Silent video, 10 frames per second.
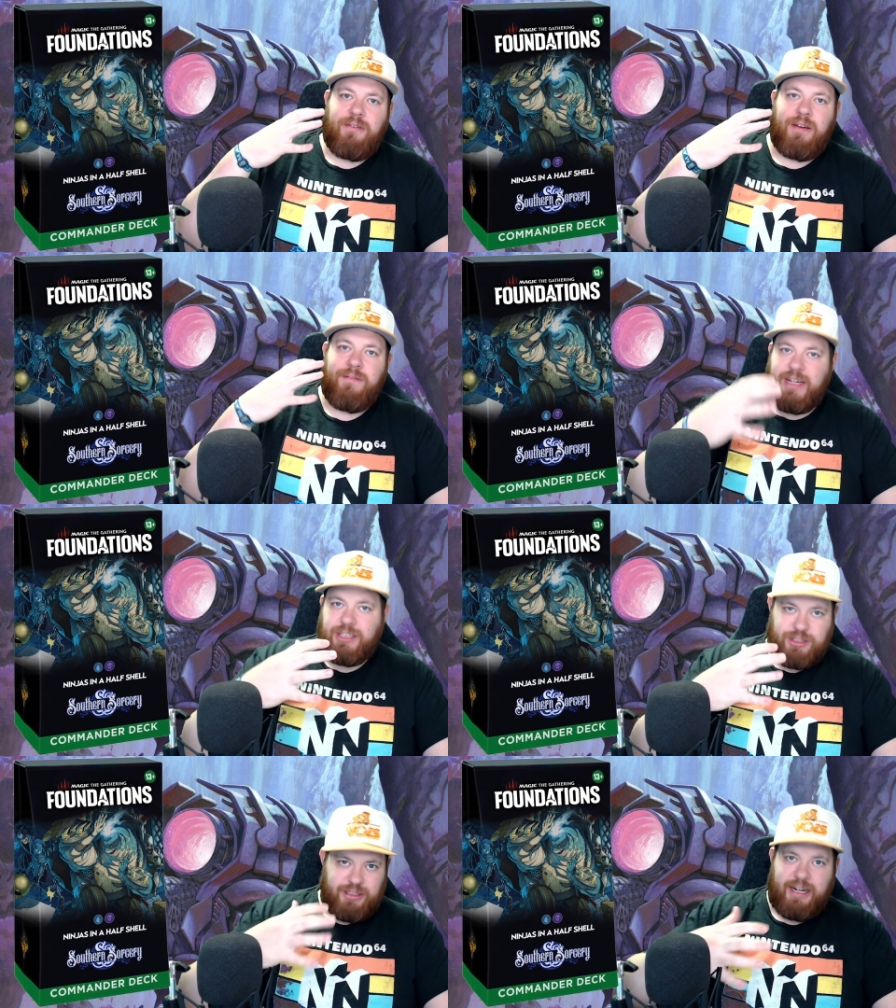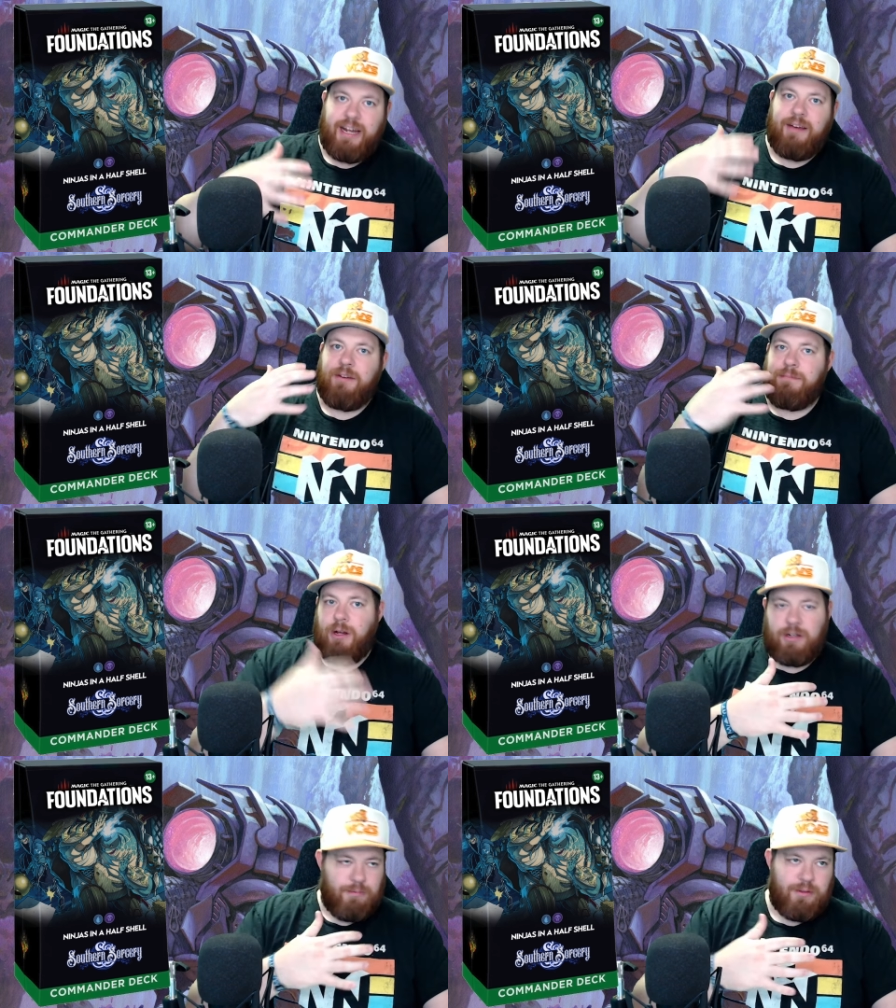evasion, that have
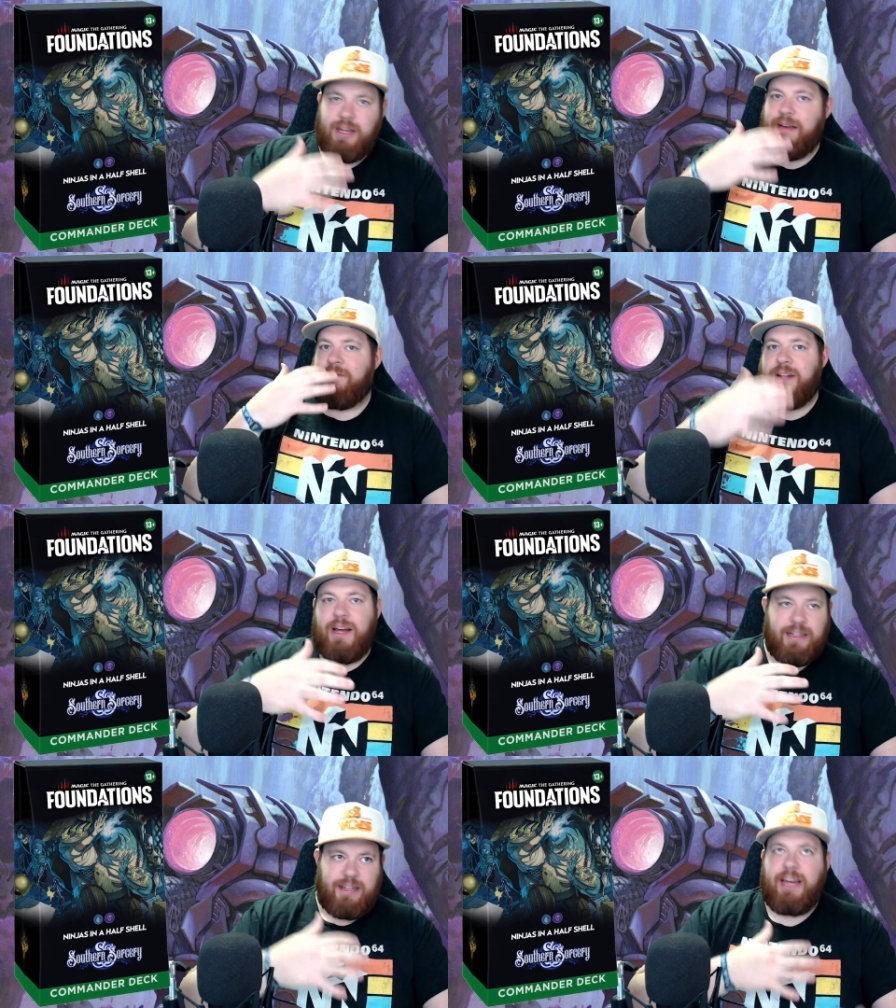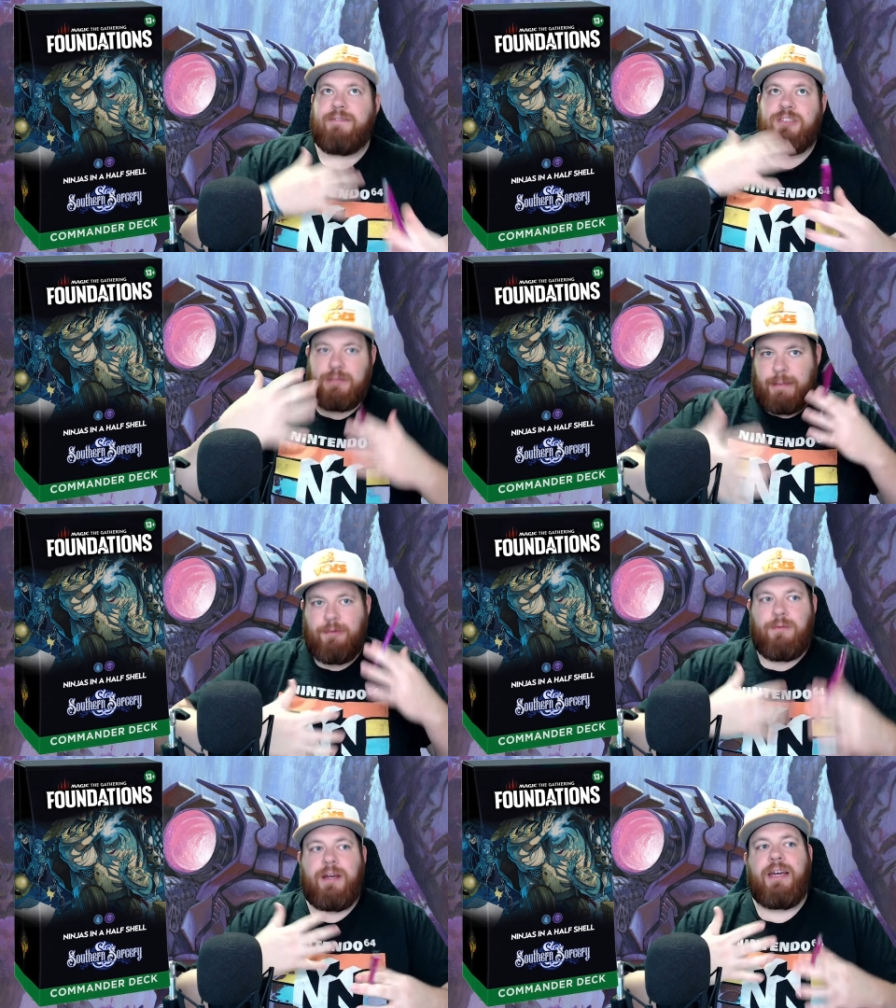unblockable, they have flying, they have some type
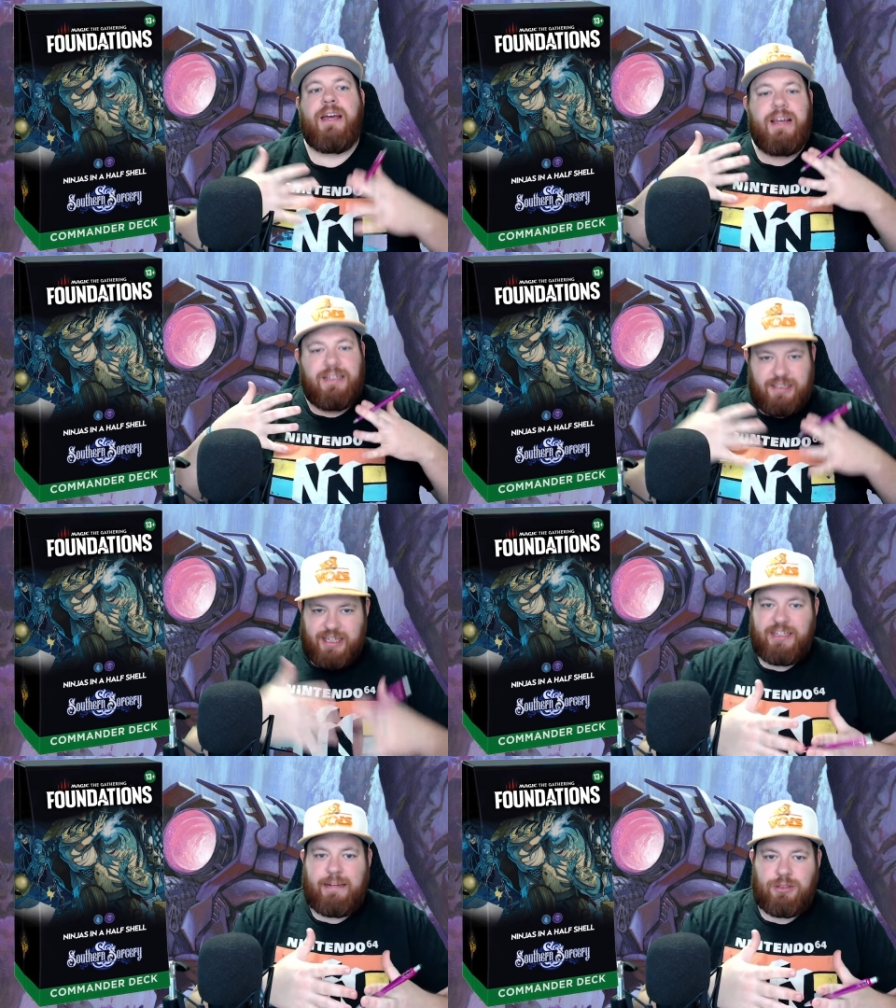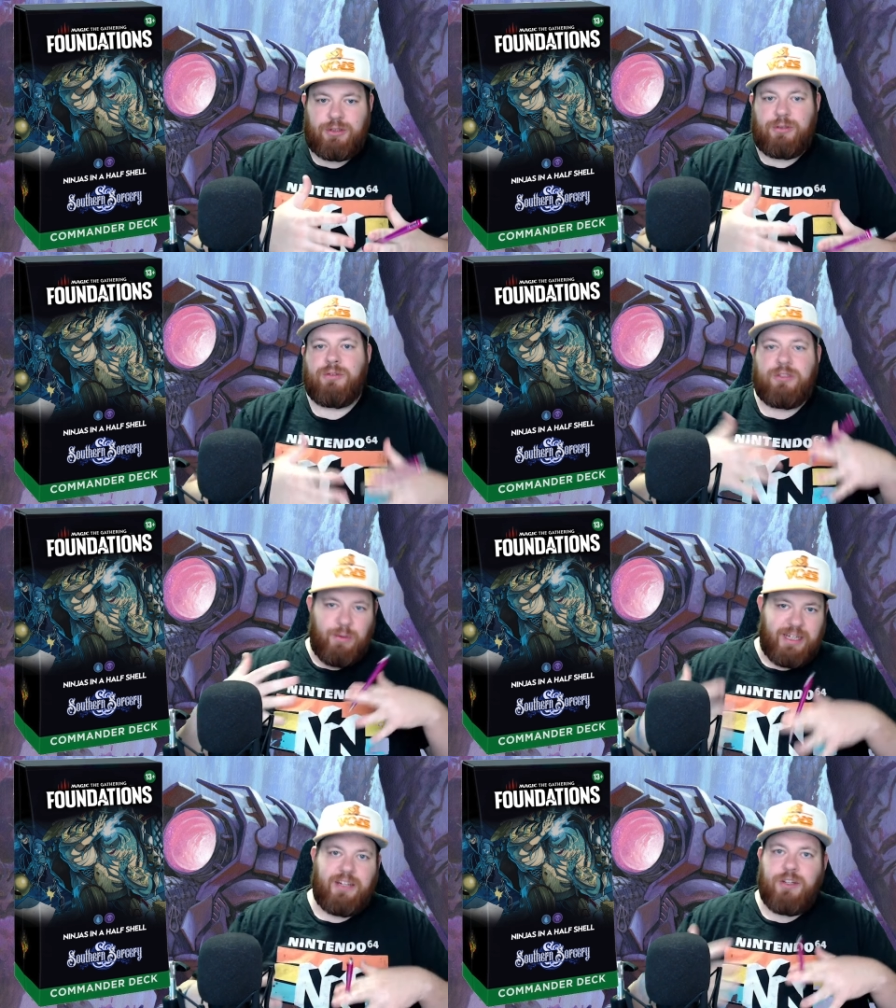of way to get damage through, so
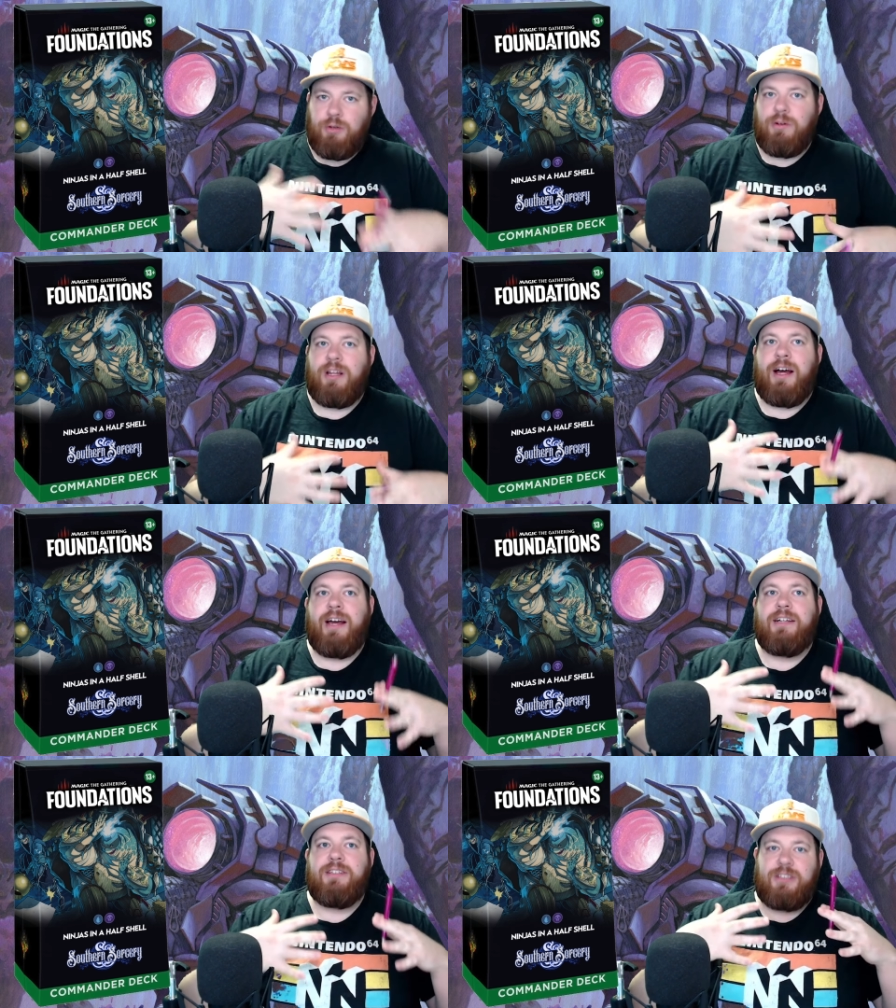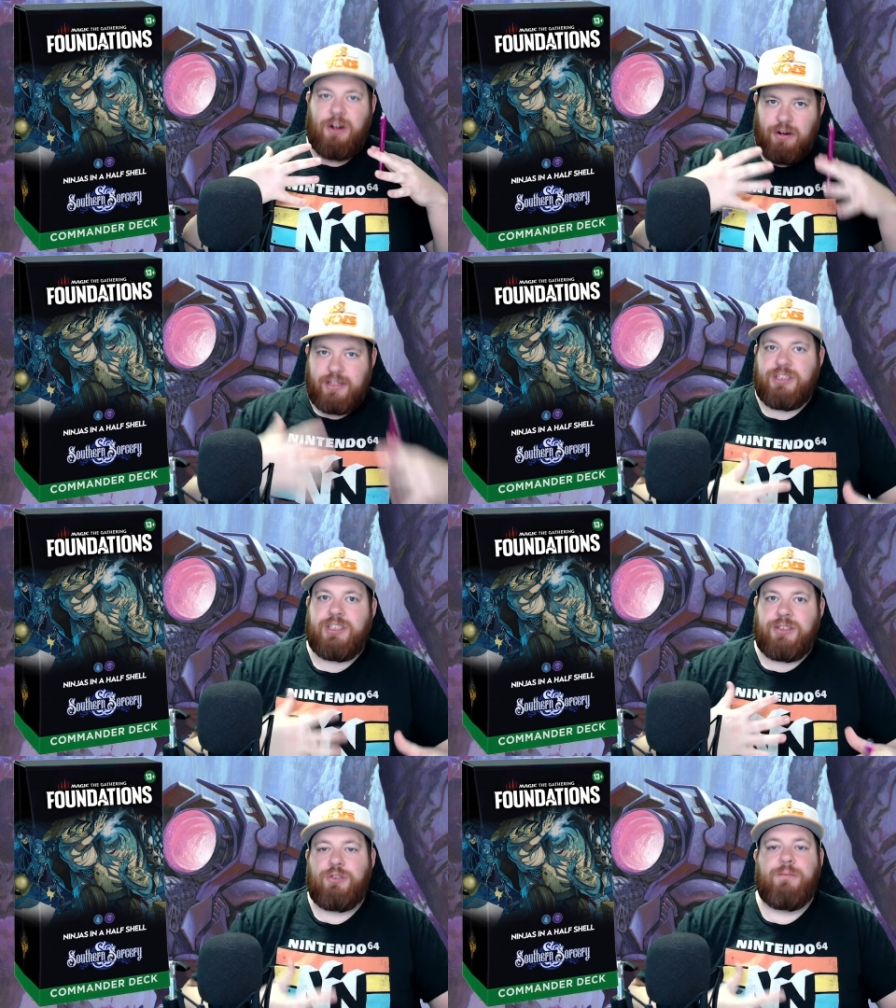we can utilize our
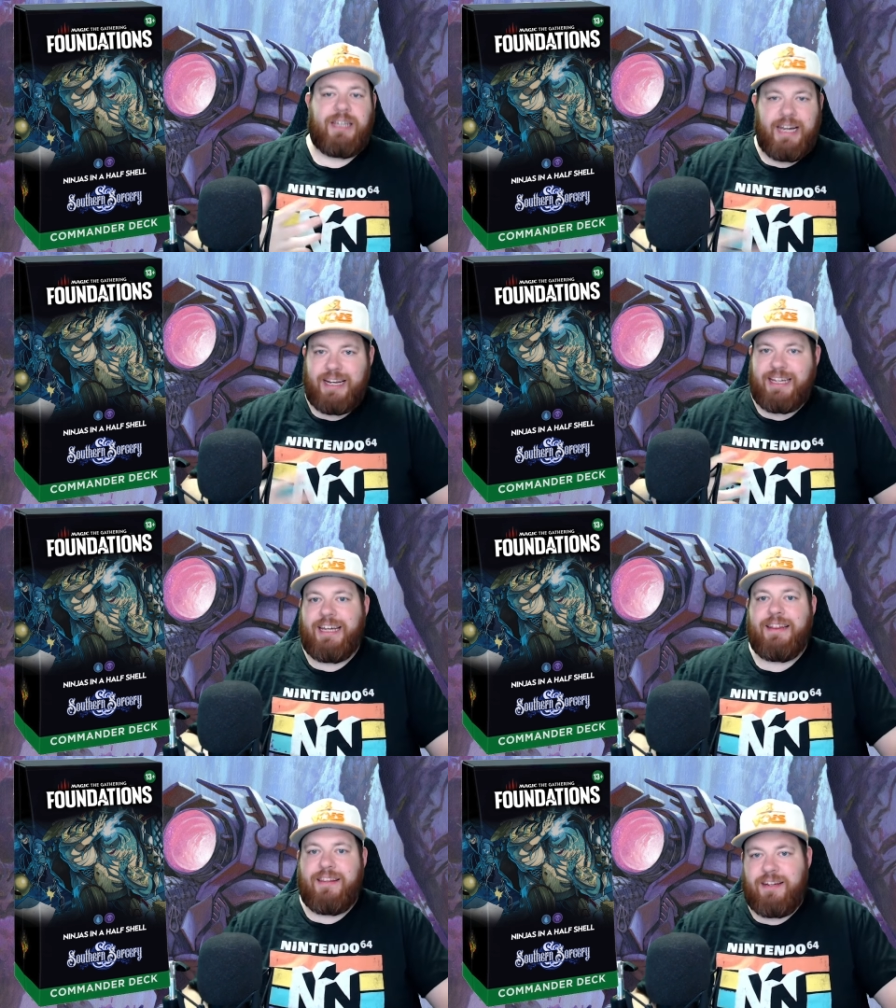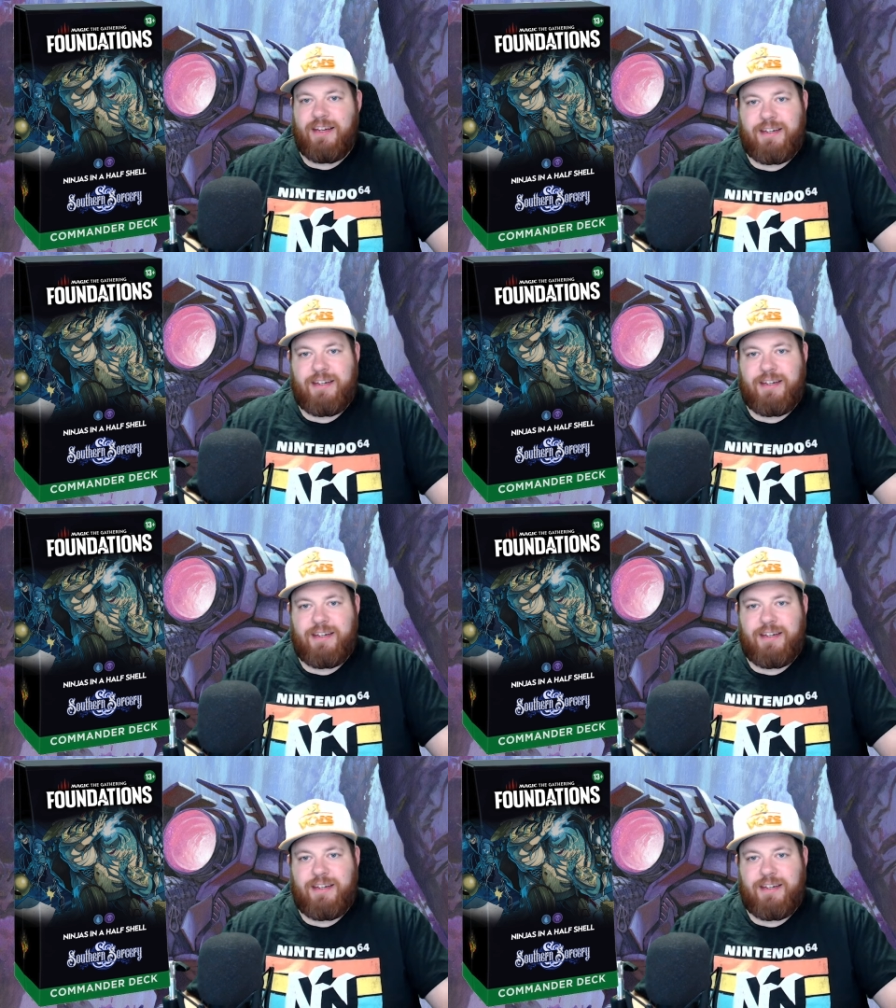ninjutsu mechanic in the deck.